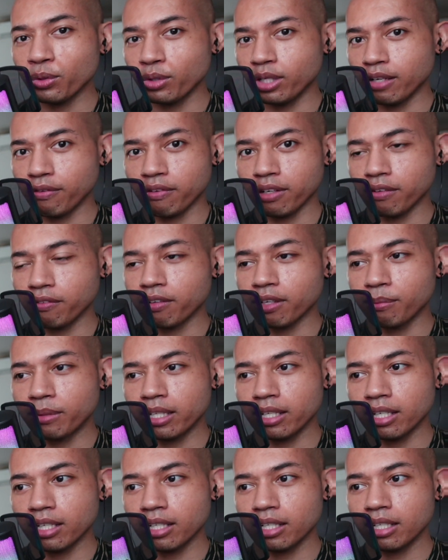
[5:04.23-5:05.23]
different from
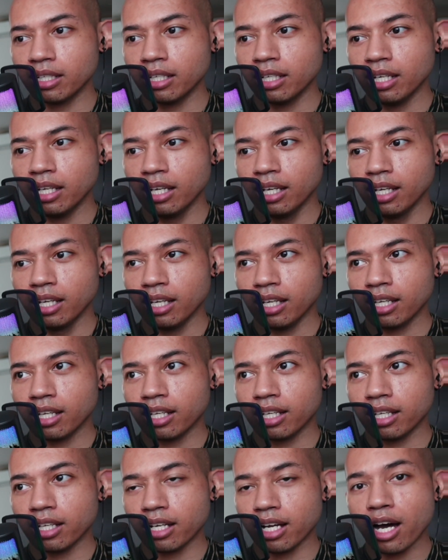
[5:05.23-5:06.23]
the
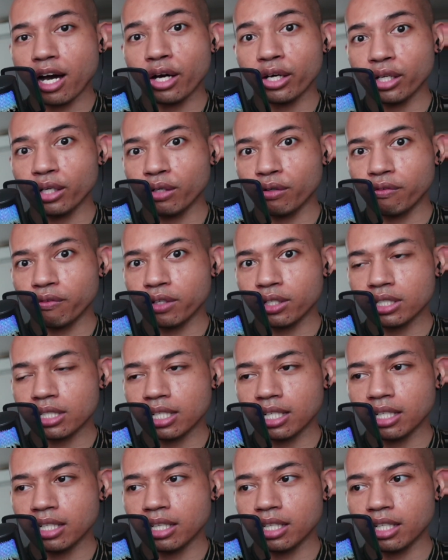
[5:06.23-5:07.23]
audio
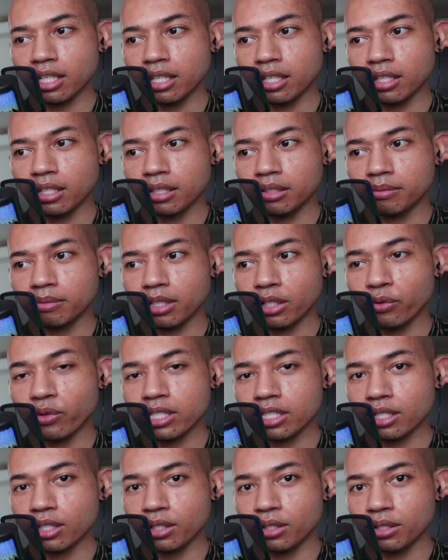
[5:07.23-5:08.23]
version, the
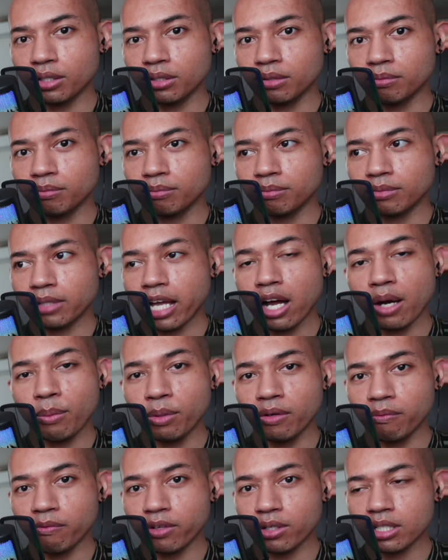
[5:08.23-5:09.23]
original
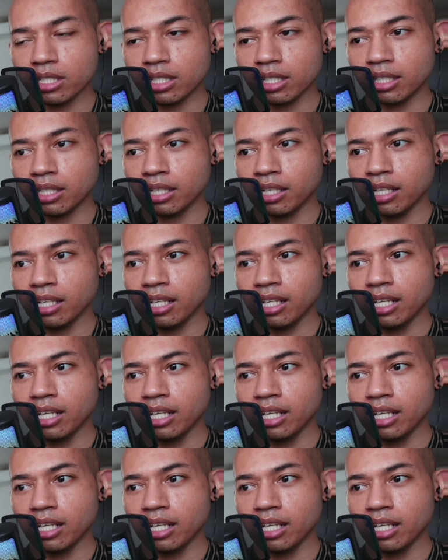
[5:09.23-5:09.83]
album version.